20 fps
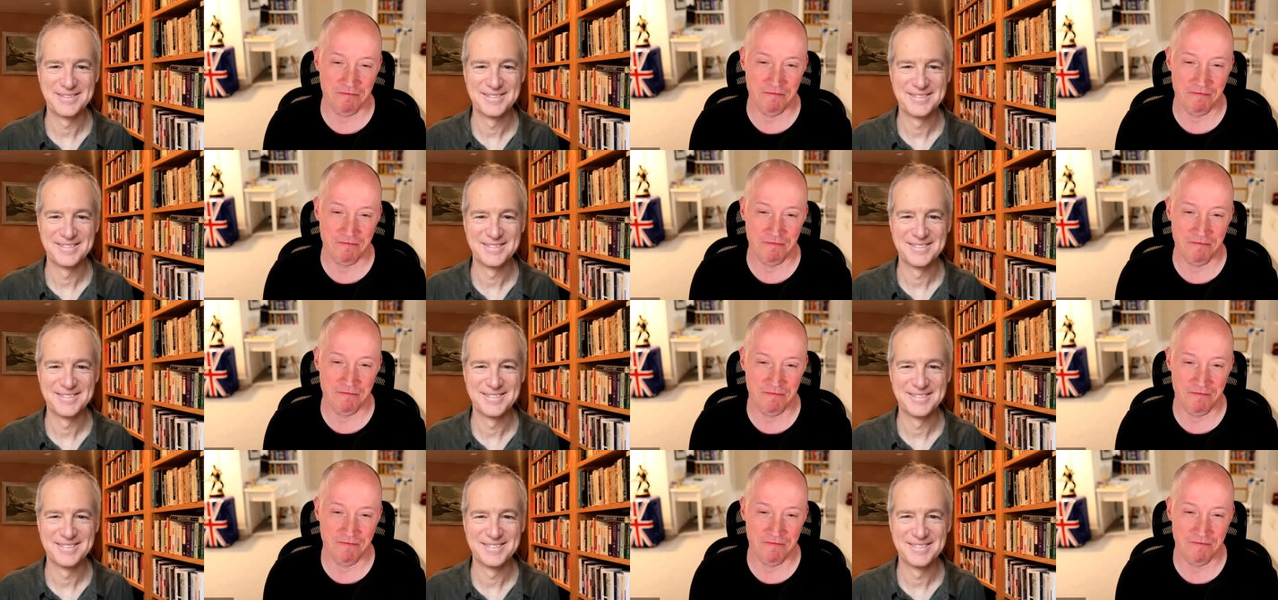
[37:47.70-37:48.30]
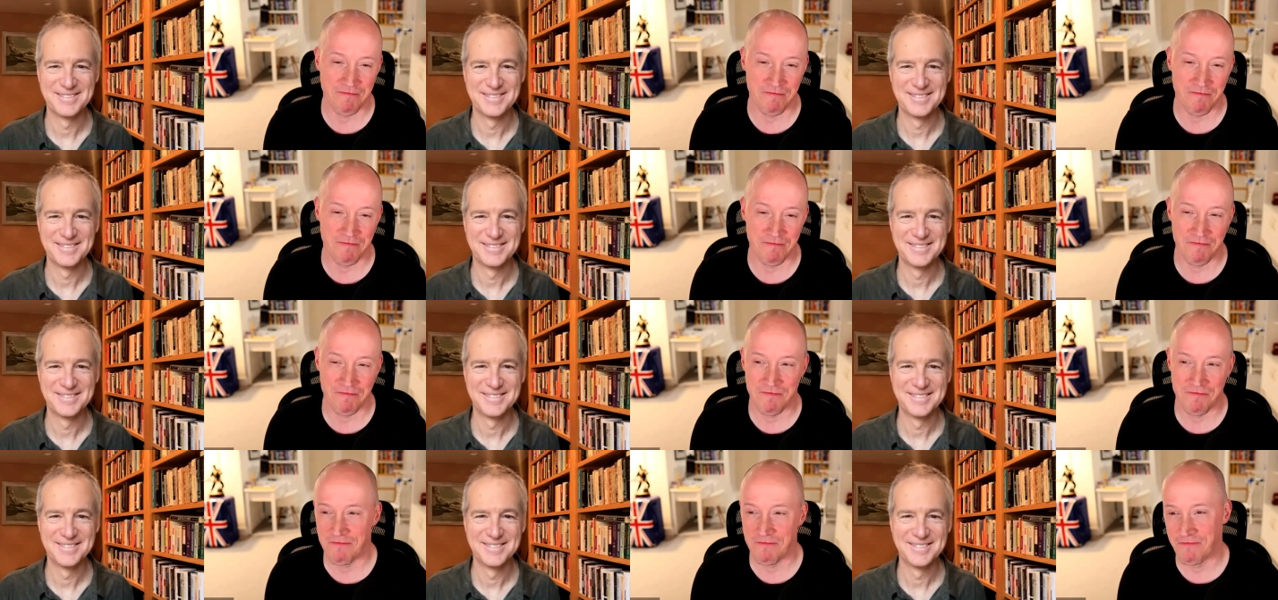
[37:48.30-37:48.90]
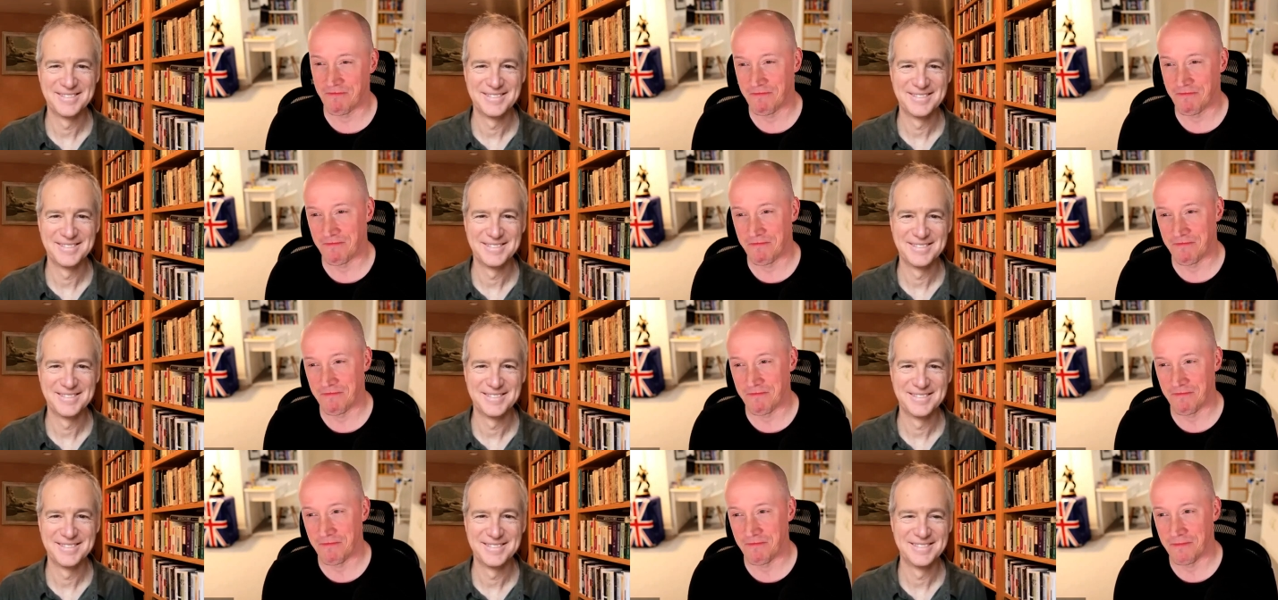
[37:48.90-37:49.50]

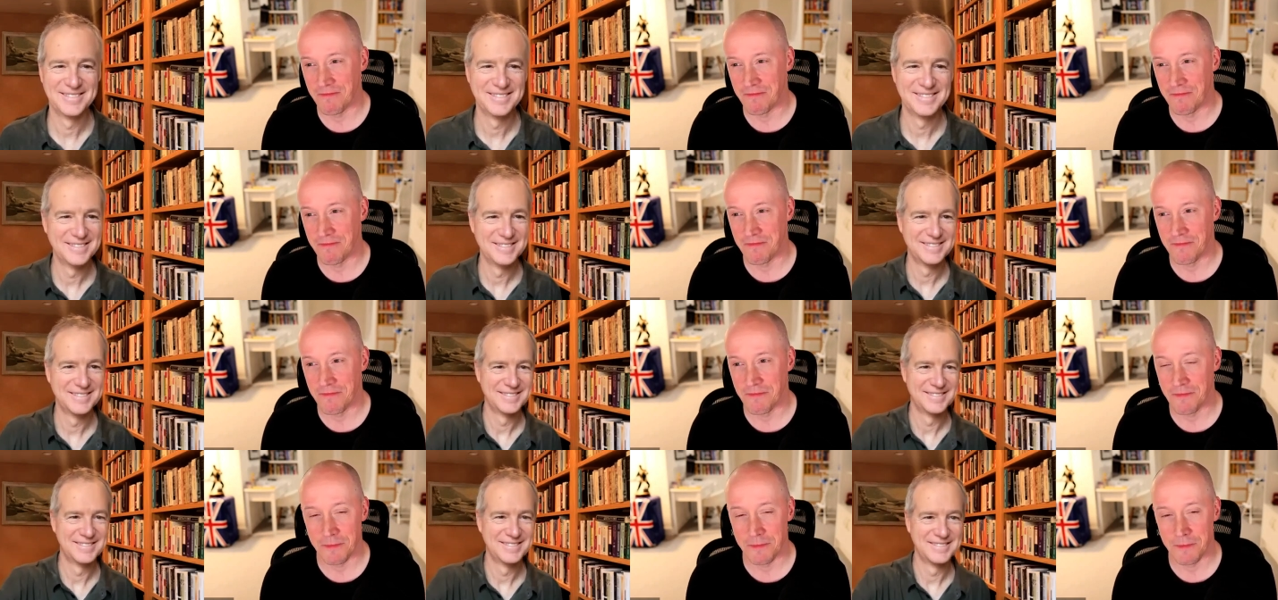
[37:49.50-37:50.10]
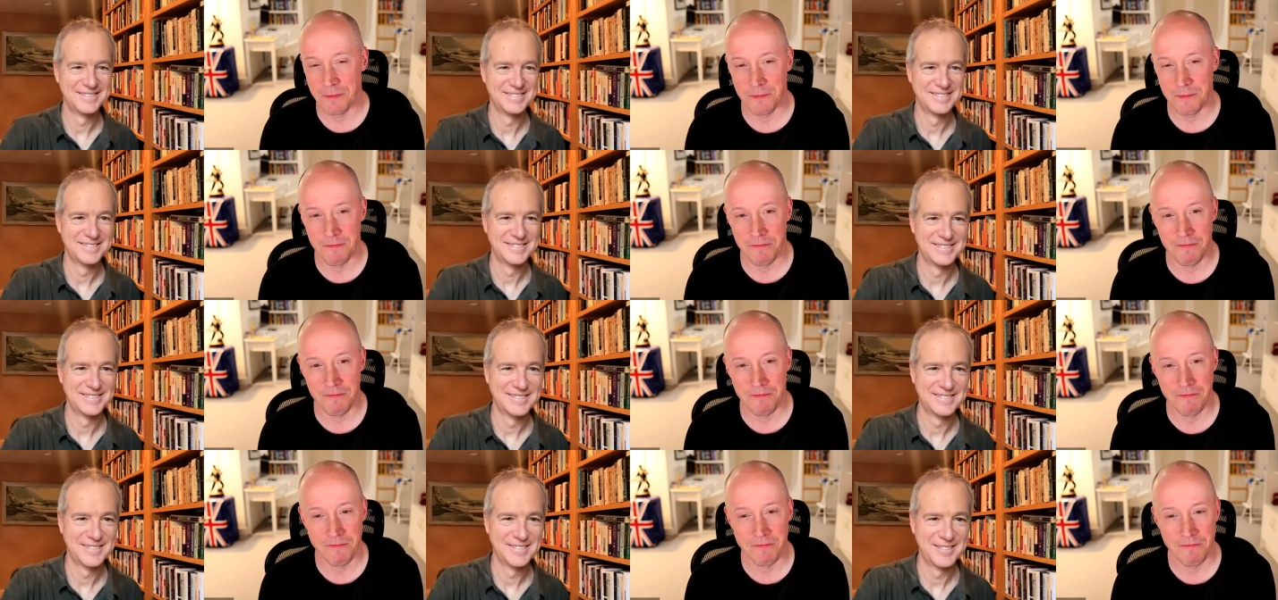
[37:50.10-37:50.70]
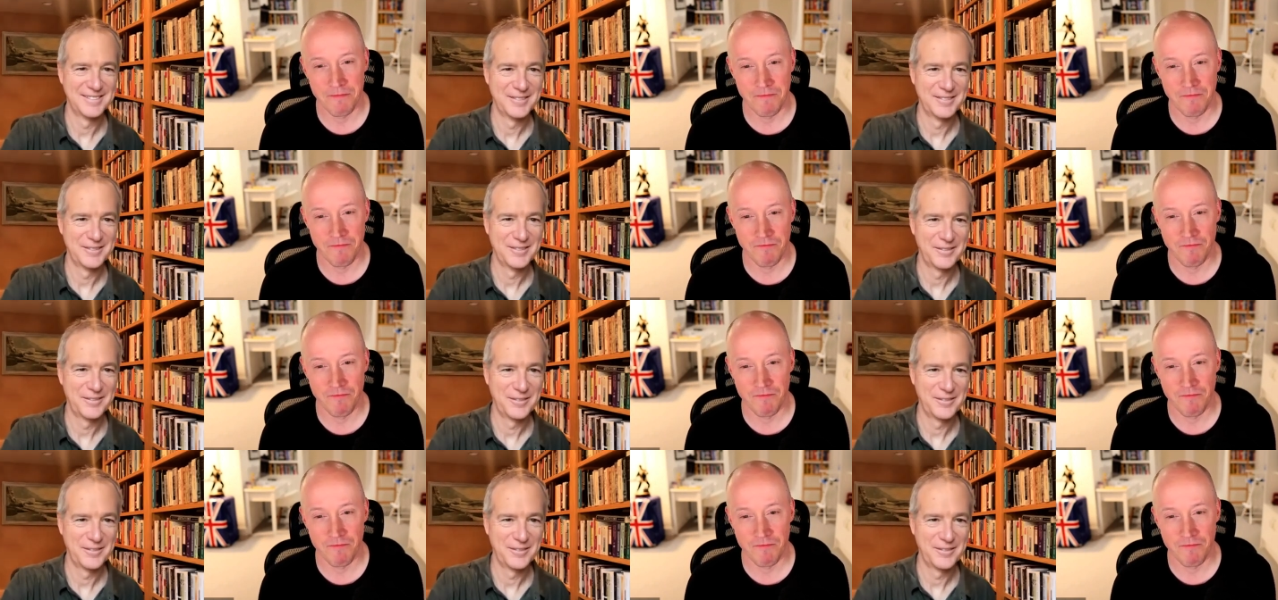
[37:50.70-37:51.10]
Nothing is said.